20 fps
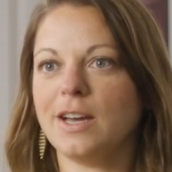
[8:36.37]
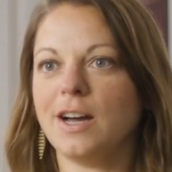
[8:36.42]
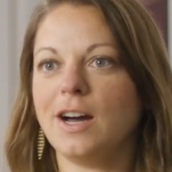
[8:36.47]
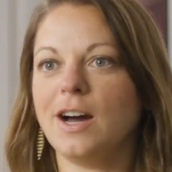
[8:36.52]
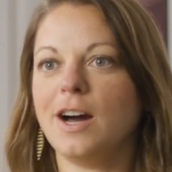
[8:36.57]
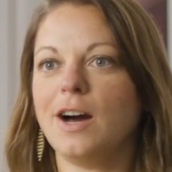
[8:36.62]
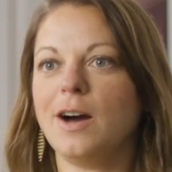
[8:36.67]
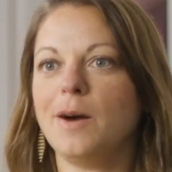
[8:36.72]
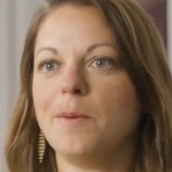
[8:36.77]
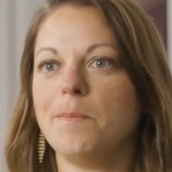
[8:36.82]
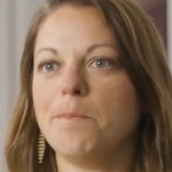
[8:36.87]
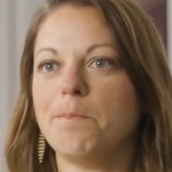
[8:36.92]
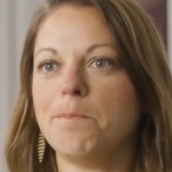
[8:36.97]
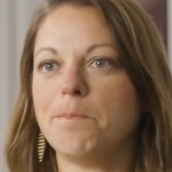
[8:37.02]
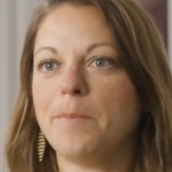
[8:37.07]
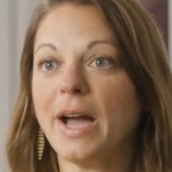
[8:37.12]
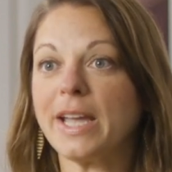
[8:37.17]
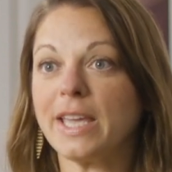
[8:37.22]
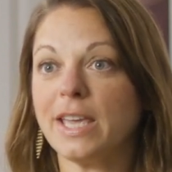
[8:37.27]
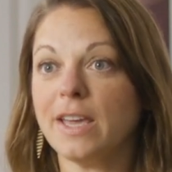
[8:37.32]

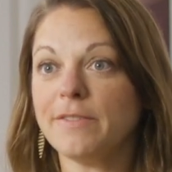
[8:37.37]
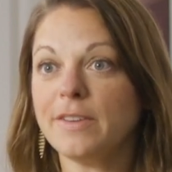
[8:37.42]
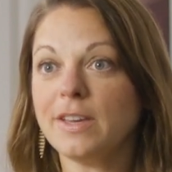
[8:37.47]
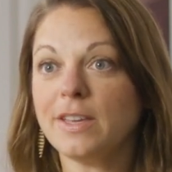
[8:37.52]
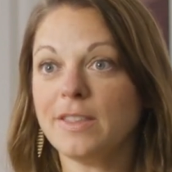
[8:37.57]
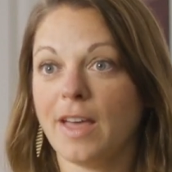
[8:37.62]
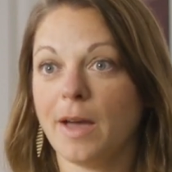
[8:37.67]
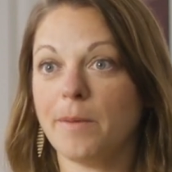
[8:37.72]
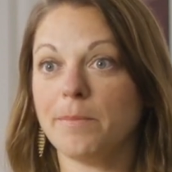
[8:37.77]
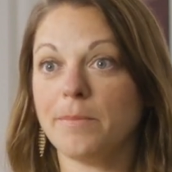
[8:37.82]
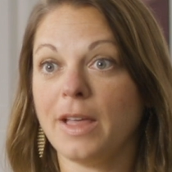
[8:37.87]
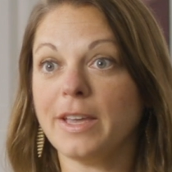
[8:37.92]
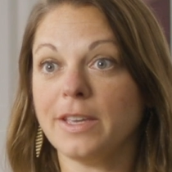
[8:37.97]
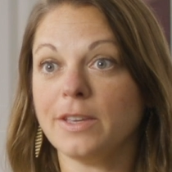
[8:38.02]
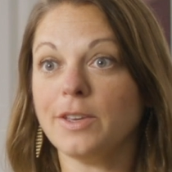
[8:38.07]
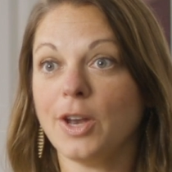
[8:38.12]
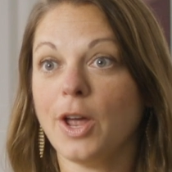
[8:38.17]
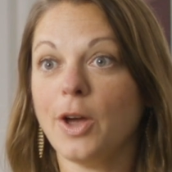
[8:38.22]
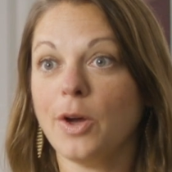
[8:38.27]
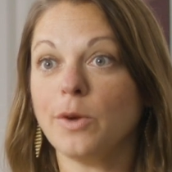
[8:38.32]
by giving them,
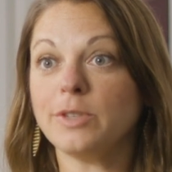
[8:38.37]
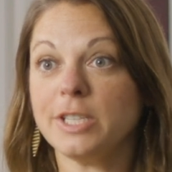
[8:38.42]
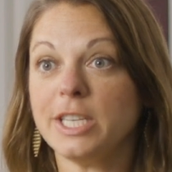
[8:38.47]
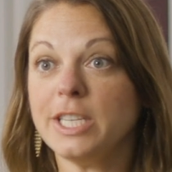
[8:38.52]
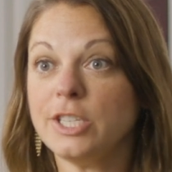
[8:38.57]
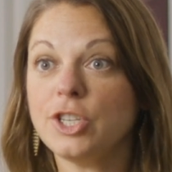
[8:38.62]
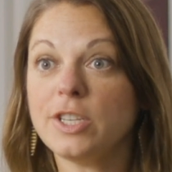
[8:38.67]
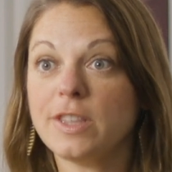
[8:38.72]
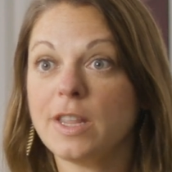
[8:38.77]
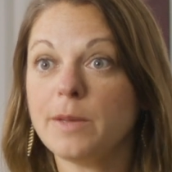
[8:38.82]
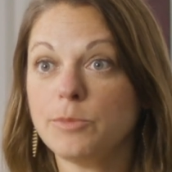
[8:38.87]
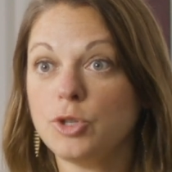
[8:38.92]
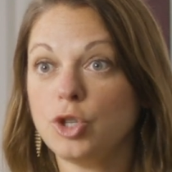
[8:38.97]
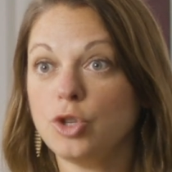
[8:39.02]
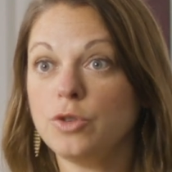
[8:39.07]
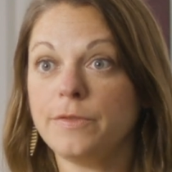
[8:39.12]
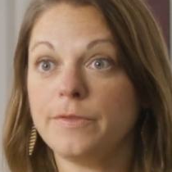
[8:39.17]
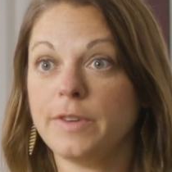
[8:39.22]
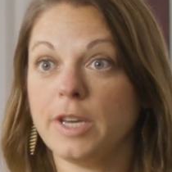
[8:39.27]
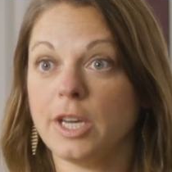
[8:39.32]
teaching them
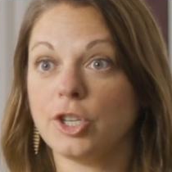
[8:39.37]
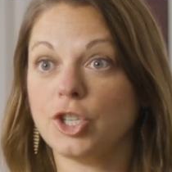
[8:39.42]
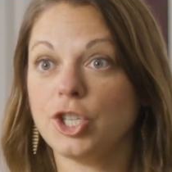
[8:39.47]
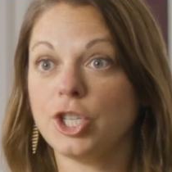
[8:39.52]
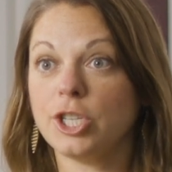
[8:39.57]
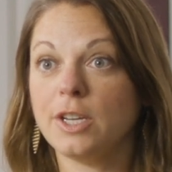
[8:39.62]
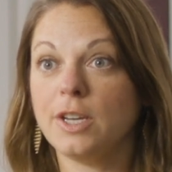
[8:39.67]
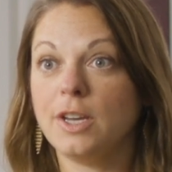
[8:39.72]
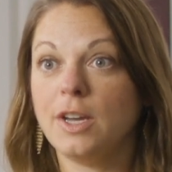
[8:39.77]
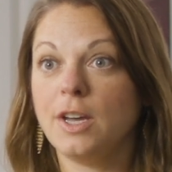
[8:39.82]
to fish.